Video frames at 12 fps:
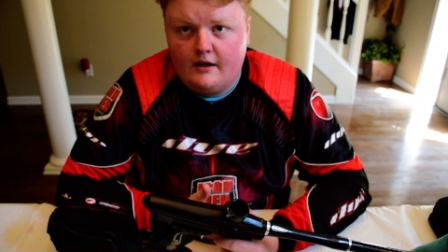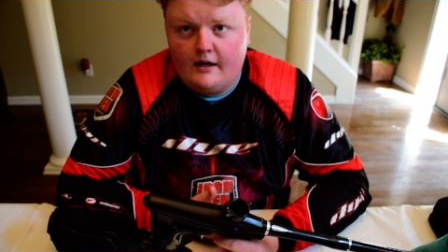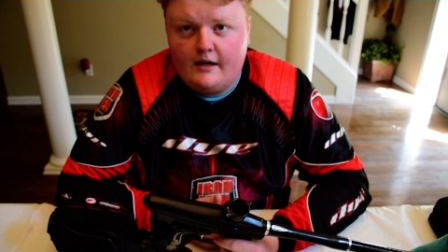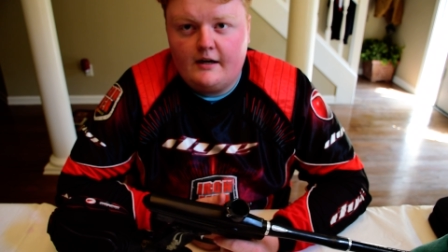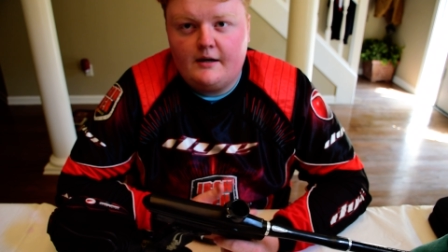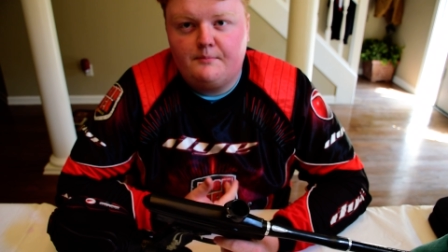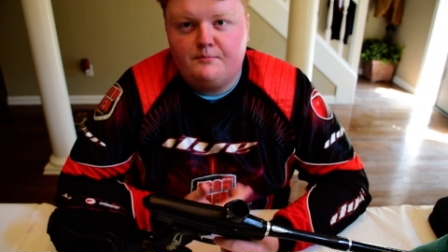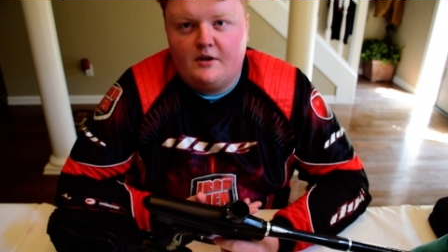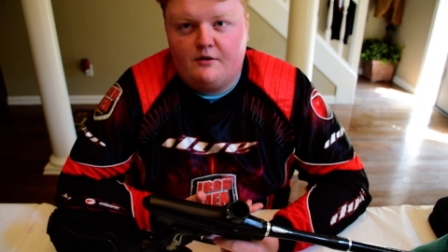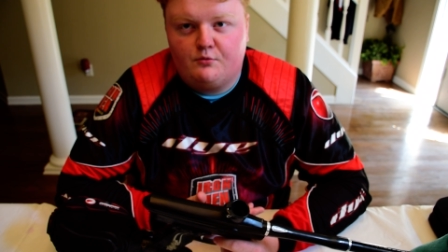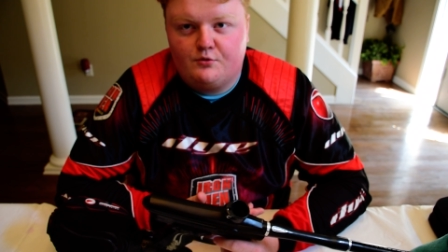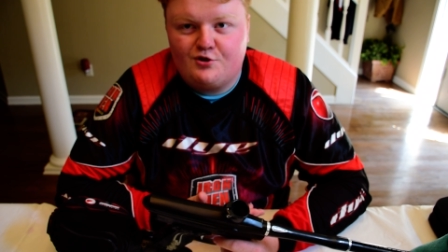I'm
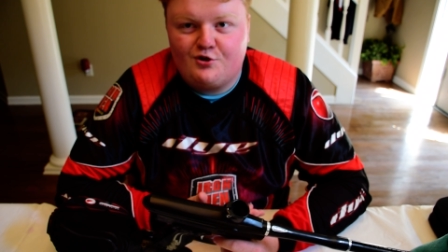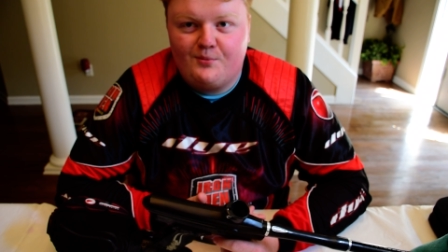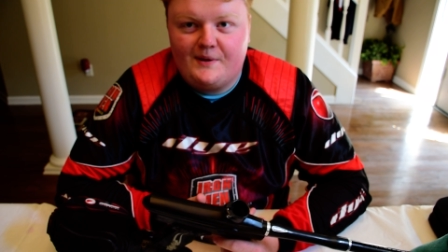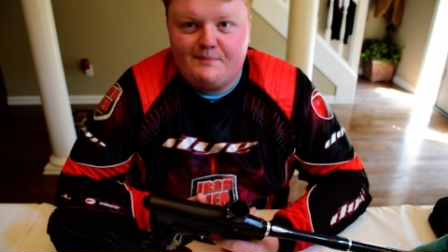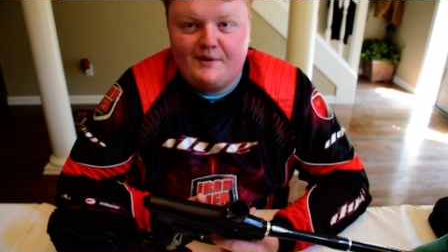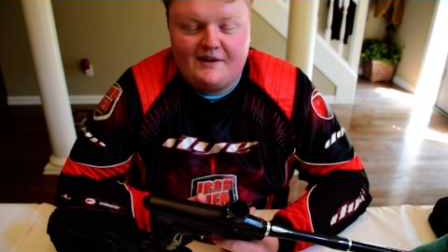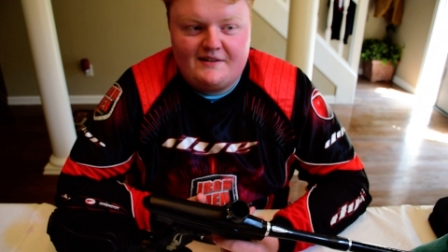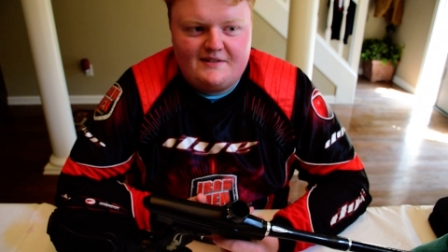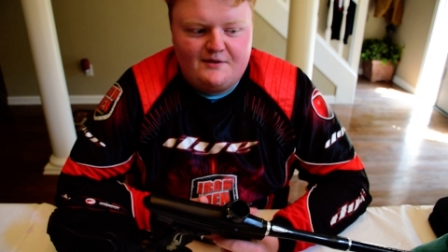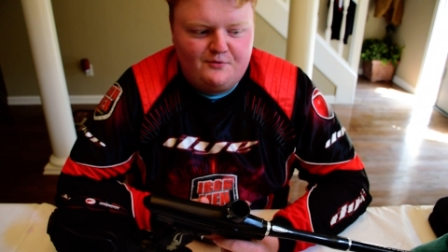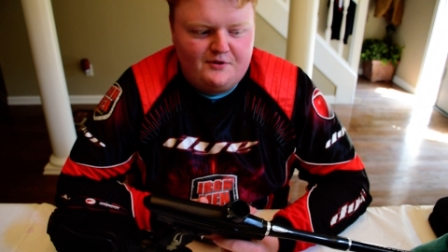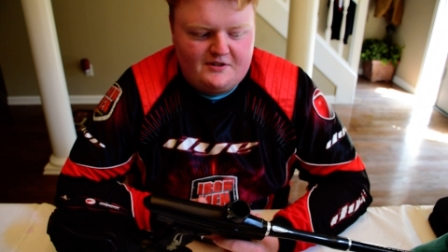not really sure how many pods
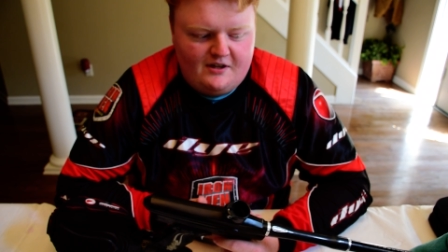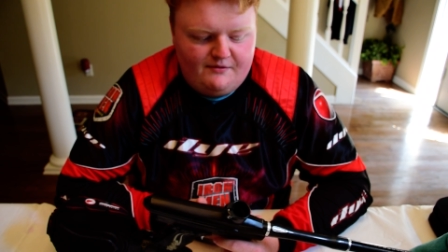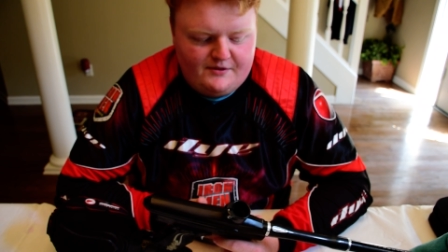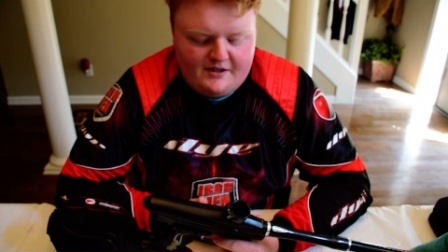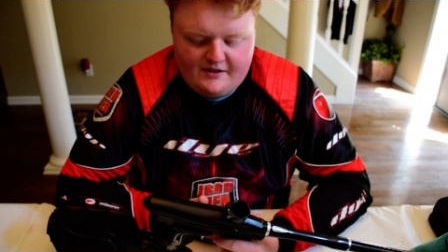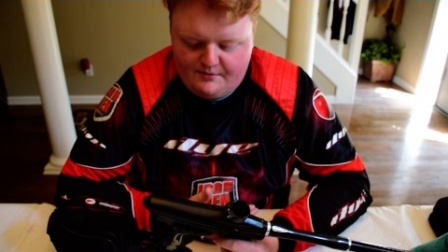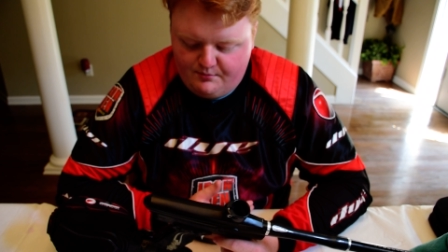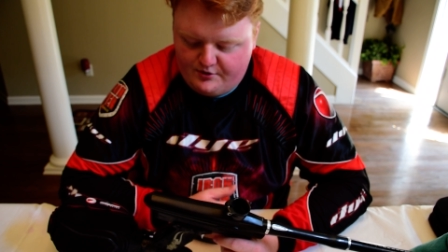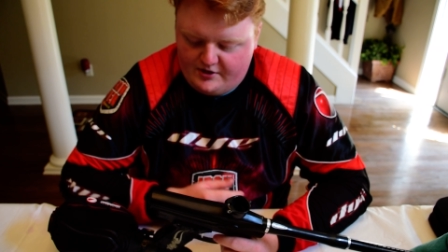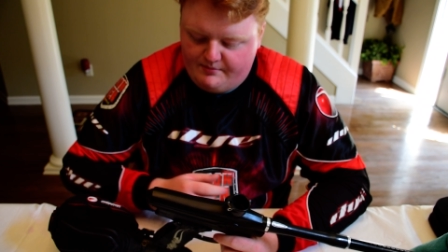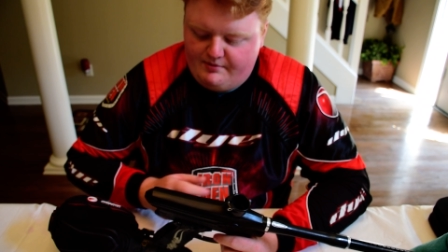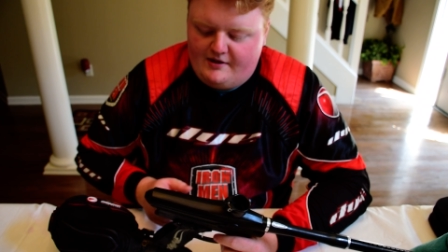that was. Obviously, I didn't put
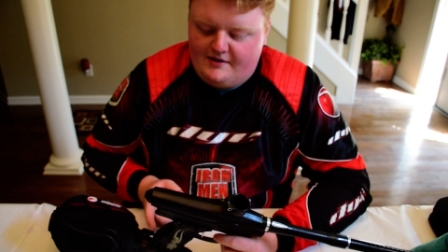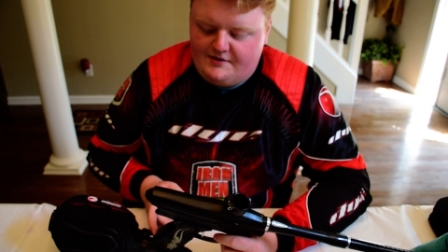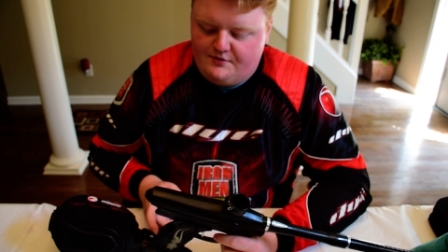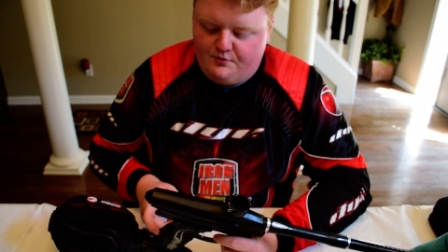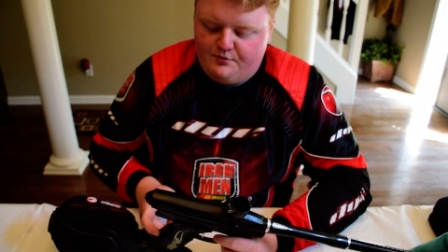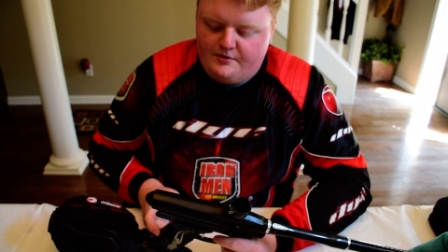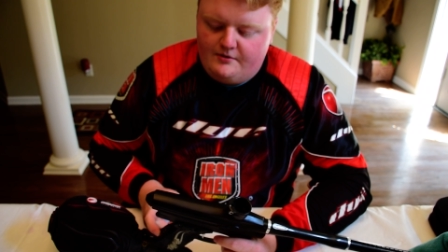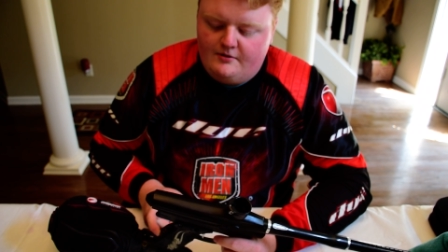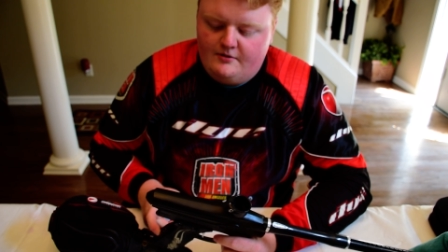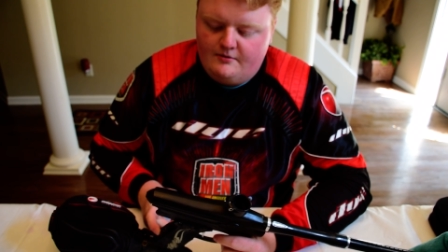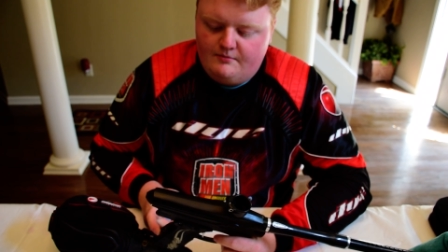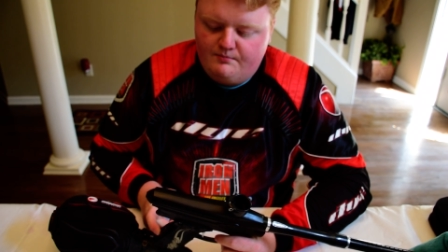any pods through it,
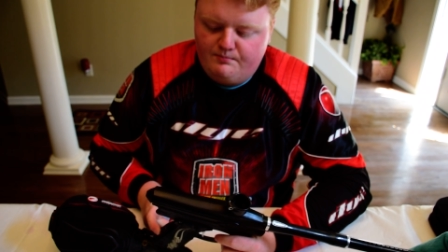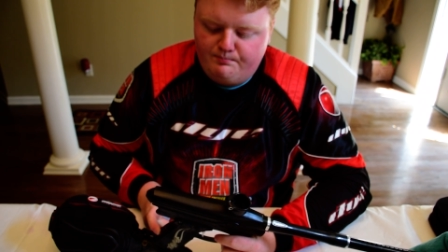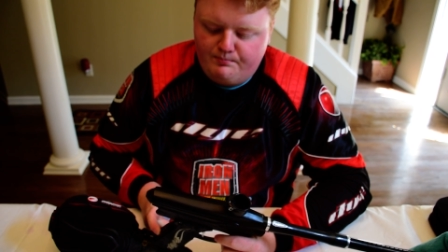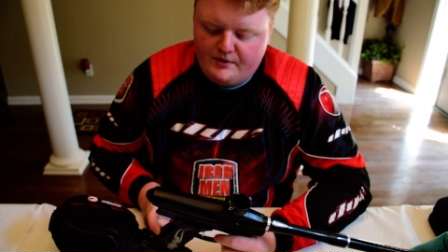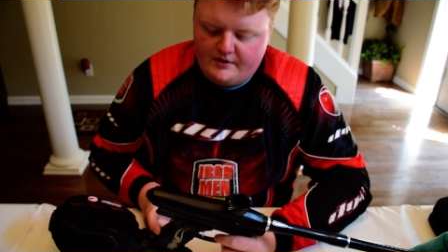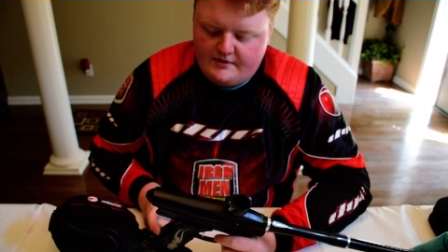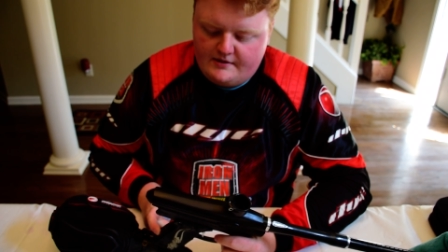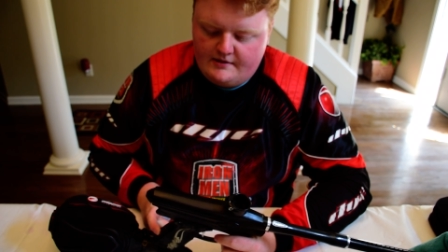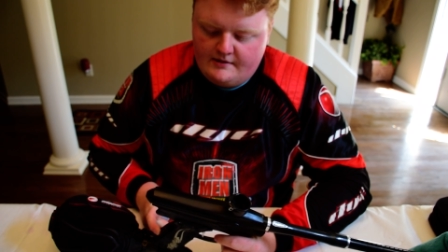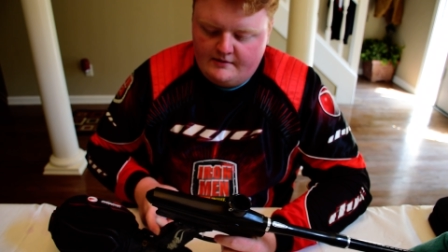but